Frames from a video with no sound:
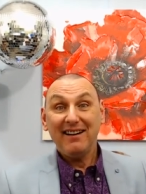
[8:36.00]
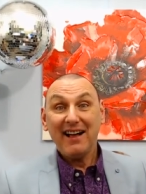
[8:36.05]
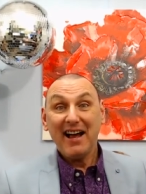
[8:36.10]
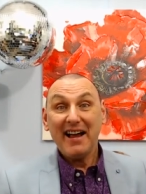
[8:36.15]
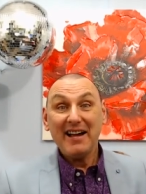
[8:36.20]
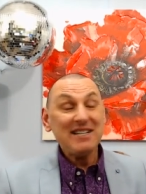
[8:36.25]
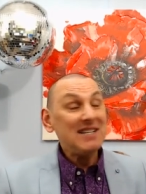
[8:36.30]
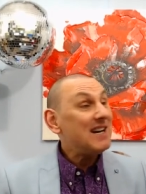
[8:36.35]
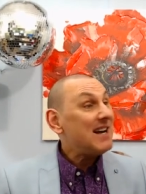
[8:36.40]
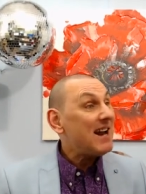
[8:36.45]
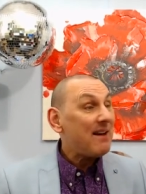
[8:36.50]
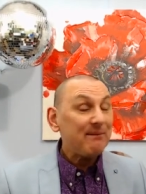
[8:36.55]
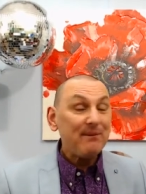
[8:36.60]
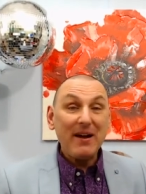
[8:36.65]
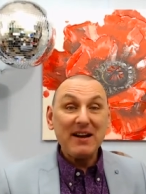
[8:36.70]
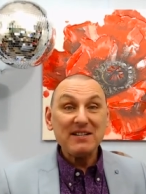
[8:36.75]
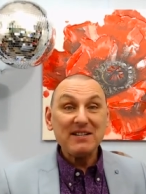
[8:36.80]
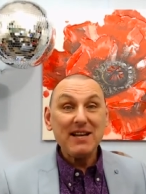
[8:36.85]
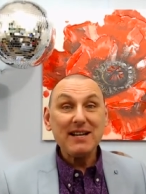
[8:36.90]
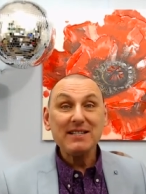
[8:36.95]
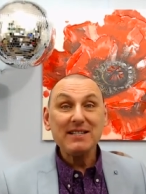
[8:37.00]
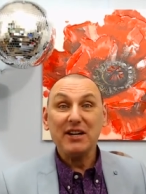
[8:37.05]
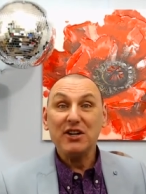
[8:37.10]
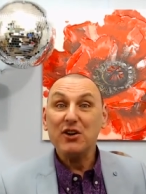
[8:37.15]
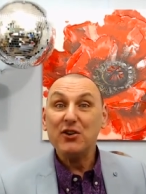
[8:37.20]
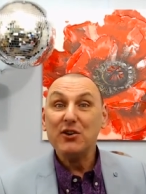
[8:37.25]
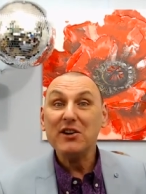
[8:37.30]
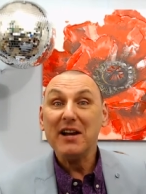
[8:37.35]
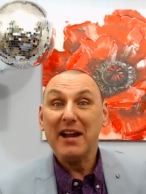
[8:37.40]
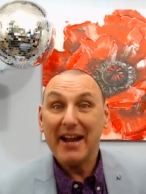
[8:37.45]
Isn't that fantastic?
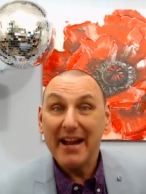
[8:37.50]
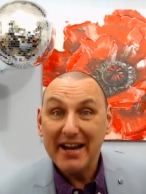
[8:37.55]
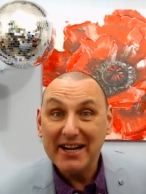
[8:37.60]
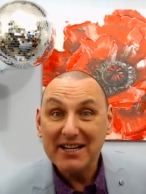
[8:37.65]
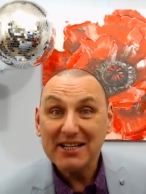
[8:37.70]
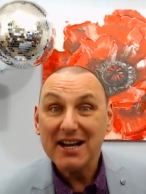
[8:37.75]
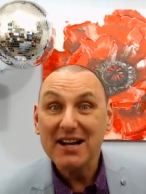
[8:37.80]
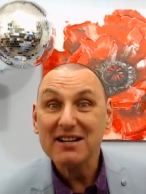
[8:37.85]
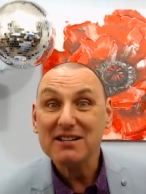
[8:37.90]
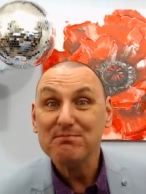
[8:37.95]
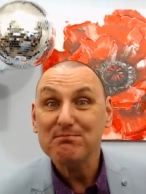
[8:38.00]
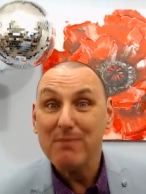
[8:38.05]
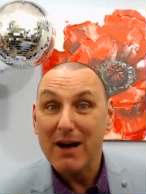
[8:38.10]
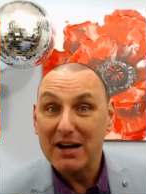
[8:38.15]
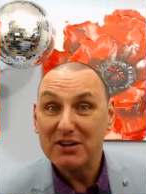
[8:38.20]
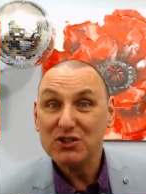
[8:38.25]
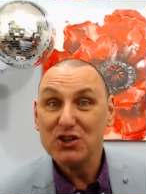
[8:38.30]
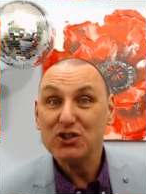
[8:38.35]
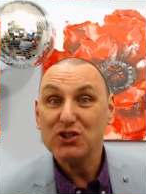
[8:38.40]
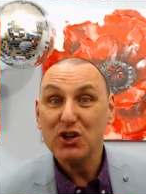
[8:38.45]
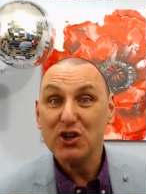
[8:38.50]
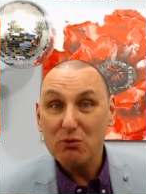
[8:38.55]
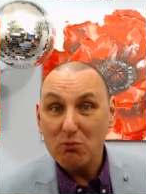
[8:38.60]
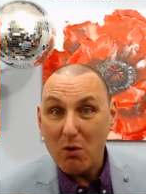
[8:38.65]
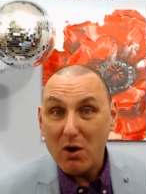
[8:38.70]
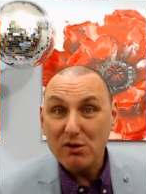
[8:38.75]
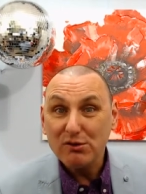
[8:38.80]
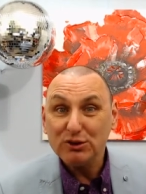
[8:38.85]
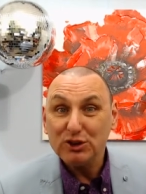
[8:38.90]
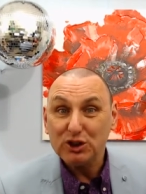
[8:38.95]
You can eat as much as you
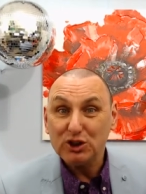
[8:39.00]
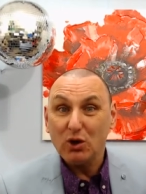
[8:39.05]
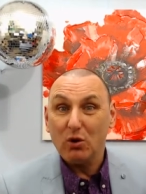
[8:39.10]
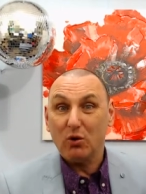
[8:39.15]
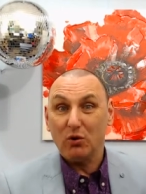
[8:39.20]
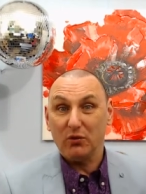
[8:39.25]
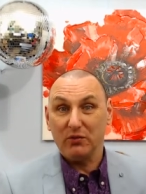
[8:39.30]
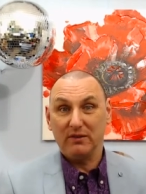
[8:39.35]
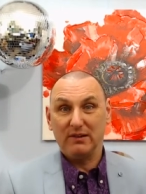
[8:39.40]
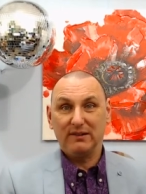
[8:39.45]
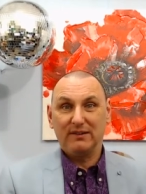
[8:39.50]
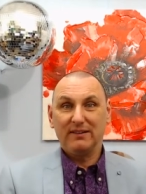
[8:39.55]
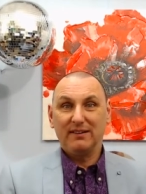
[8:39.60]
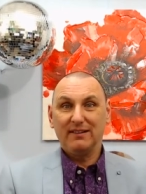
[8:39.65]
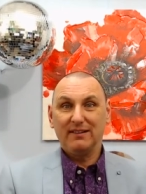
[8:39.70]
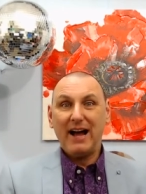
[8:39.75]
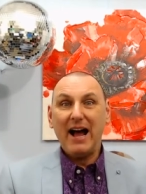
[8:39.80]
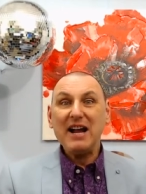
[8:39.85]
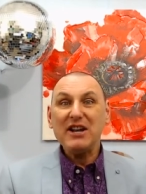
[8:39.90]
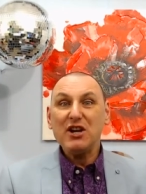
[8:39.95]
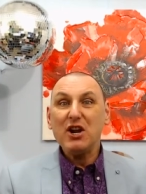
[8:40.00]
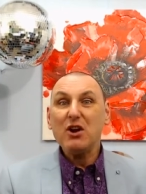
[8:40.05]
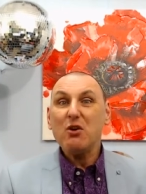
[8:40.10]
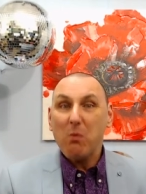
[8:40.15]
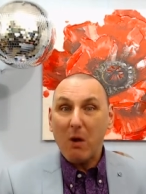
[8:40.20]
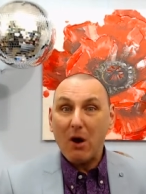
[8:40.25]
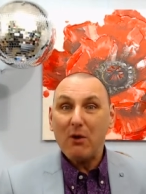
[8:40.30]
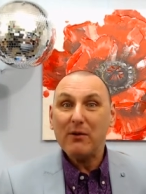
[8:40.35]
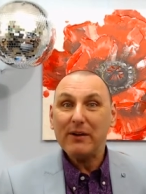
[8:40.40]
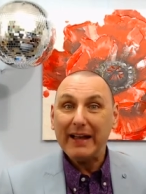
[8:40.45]
want, Shaun, and you
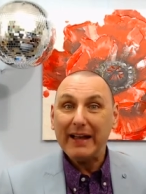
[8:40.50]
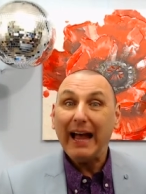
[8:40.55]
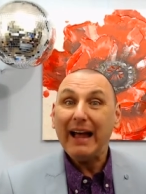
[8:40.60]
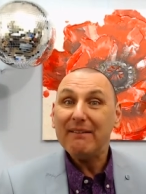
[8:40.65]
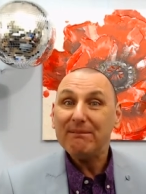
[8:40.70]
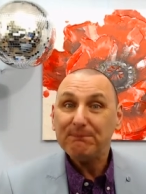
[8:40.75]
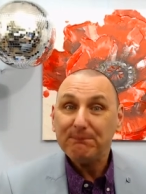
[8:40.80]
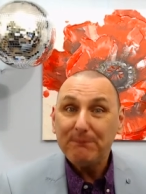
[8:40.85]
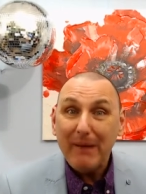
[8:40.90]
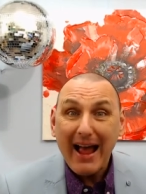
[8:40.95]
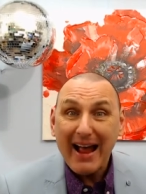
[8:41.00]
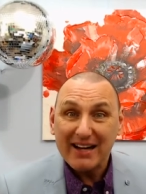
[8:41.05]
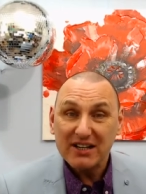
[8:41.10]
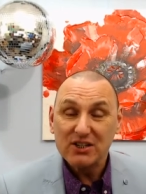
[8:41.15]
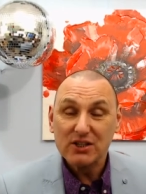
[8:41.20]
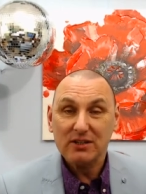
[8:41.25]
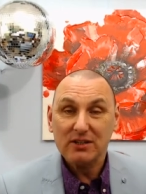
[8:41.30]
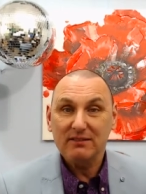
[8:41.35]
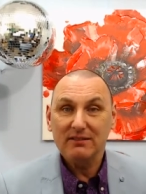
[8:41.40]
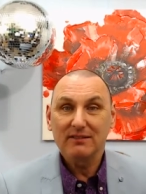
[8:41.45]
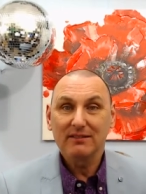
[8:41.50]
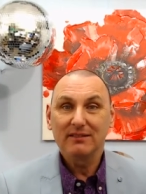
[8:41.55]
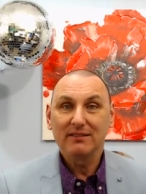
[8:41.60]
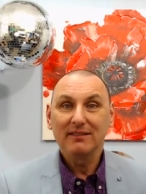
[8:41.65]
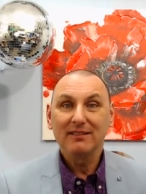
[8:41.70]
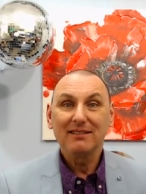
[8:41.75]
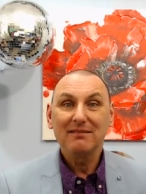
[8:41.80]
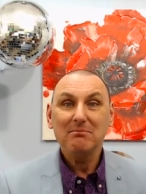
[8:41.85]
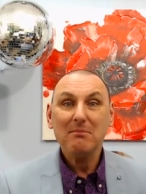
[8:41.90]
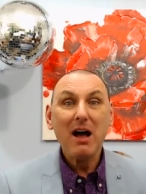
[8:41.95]
won't get fat.
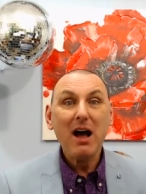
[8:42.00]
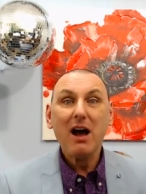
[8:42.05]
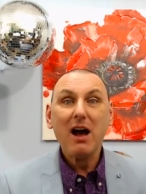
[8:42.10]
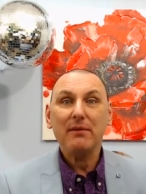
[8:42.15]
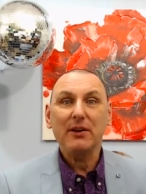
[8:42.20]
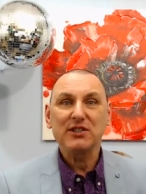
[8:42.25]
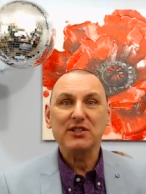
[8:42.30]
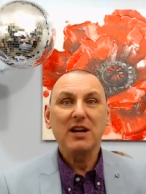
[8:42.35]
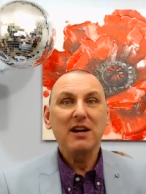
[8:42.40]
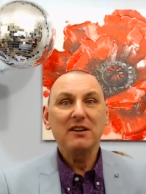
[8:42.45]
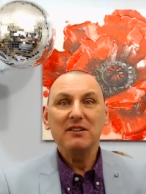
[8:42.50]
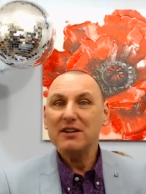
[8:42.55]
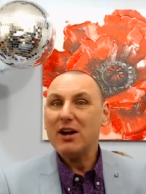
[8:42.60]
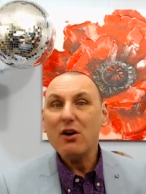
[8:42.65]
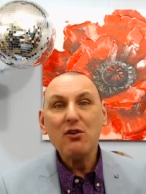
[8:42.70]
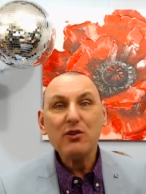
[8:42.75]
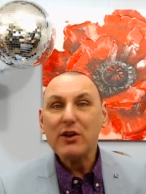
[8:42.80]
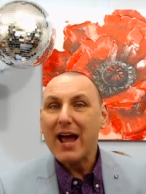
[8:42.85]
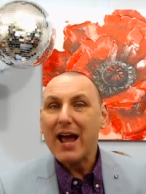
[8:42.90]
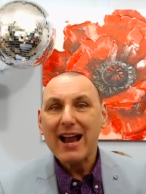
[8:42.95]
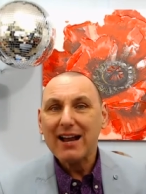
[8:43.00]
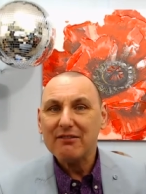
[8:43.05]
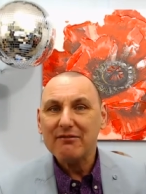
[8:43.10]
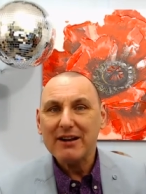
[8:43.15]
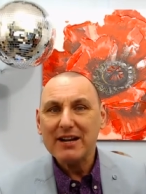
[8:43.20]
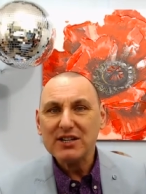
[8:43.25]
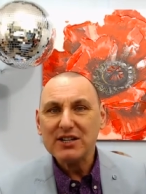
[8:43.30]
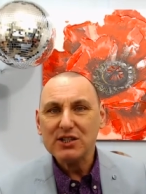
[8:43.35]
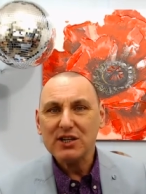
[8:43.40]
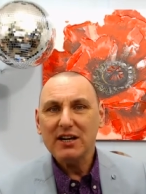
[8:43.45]
Marvellous. No
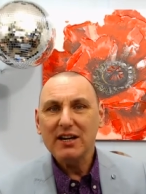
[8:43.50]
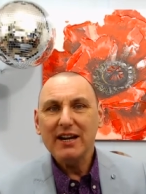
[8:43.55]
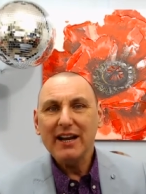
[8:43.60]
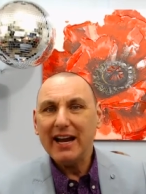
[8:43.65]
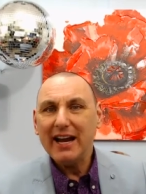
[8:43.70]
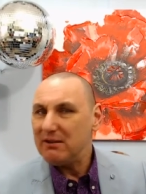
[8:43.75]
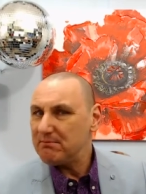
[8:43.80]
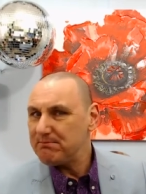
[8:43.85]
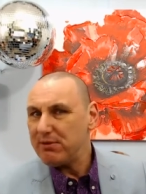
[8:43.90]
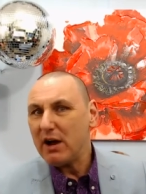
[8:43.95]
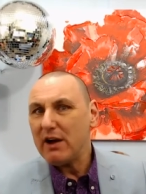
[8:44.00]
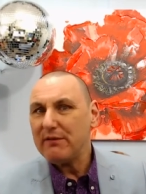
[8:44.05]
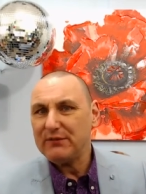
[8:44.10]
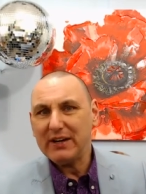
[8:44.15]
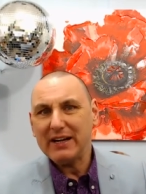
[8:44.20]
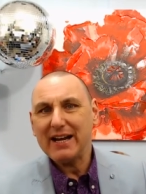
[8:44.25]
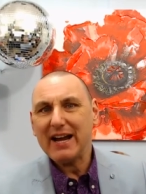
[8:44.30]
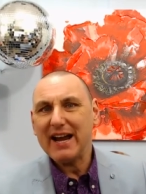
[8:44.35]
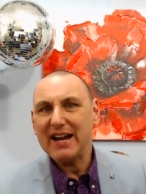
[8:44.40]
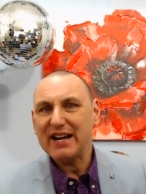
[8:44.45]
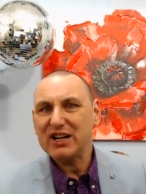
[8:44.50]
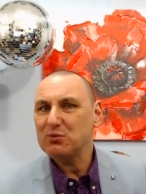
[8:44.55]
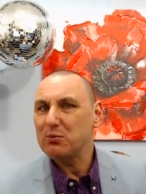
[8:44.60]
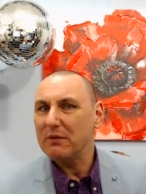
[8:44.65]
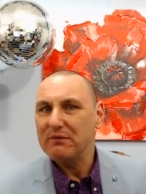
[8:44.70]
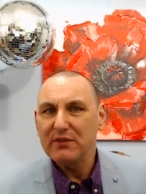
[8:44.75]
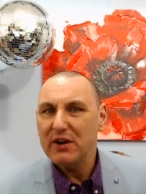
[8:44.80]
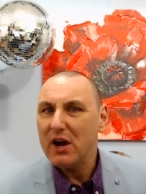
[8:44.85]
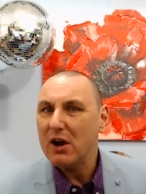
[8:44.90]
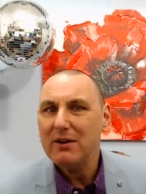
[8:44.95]
calories in birthday cakes
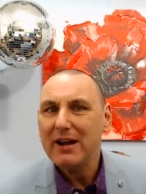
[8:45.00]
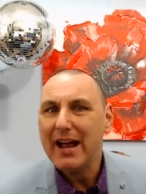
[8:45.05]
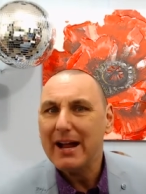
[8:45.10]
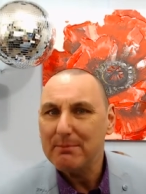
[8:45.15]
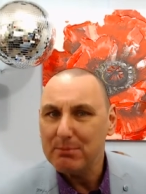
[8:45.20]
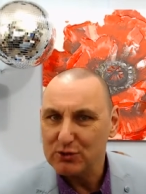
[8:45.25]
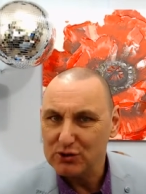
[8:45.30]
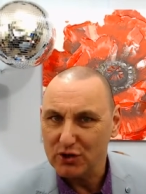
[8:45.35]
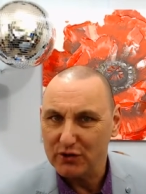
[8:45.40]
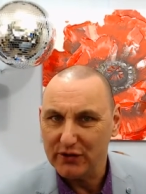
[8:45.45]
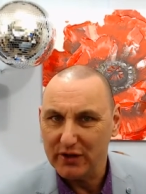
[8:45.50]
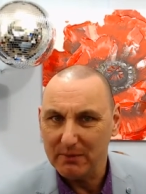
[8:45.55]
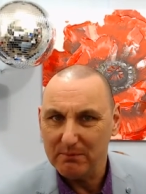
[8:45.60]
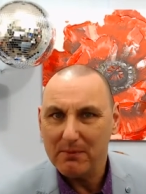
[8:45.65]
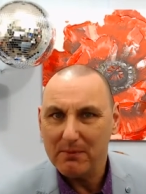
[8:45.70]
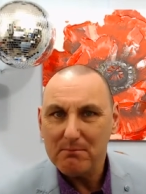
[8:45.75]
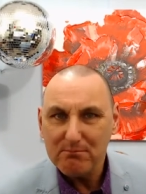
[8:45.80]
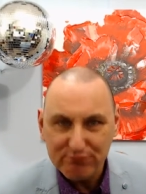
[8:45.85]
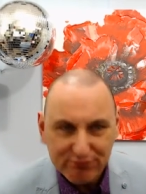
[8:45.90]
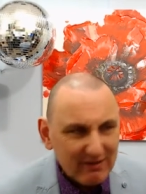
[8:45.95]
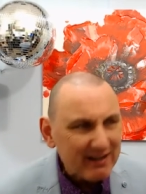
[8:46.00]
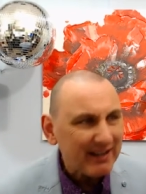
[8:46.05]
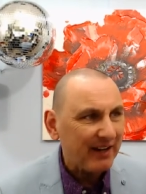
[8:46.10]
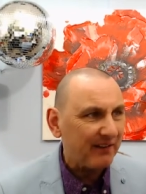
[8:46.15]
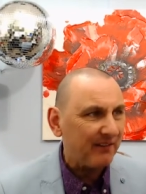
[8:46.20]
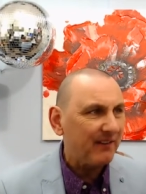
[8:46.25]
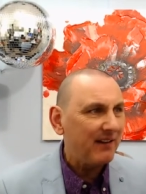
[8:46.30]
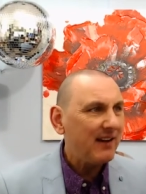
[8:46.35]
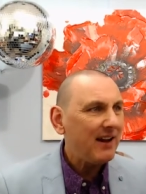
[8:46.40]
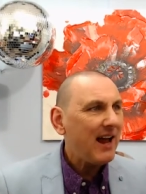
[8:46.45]
with no labels on them.
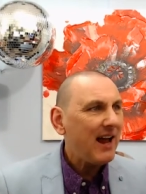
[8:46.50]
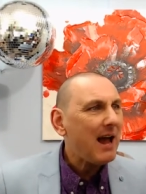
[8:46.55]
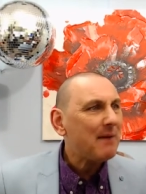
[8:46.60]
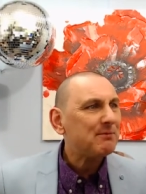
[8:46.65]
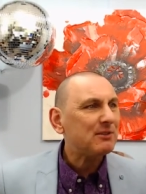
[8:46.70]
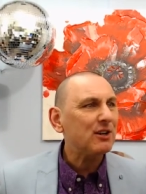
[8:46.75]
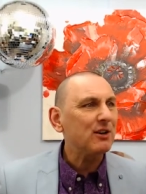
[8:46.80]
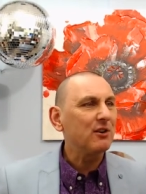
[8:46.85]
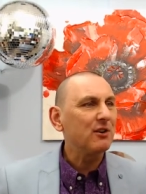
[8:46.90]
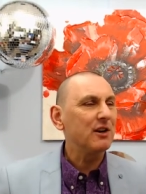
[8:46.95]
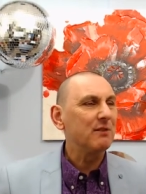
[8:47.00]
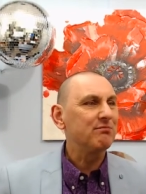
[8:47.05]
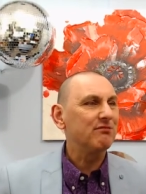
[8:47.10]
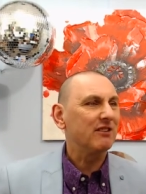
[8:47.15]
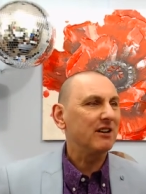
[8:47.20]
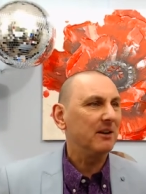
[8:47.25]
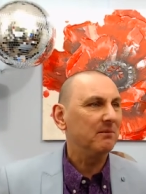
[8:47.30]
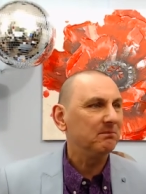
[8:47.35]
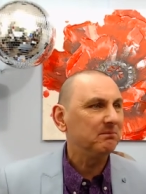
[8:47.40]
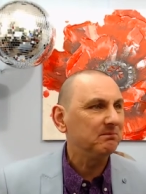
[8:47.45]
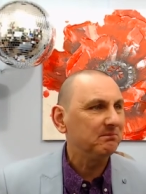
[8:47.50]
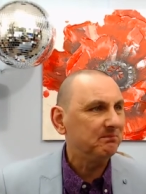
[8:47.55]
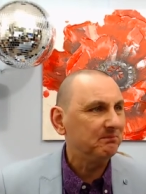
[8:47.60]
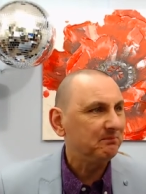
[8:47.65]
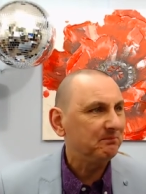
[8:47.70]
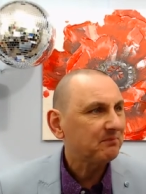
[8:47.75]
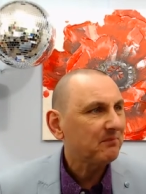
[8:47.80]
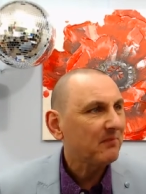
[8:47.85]
Brilliant. Absolutely brilliant. Mm.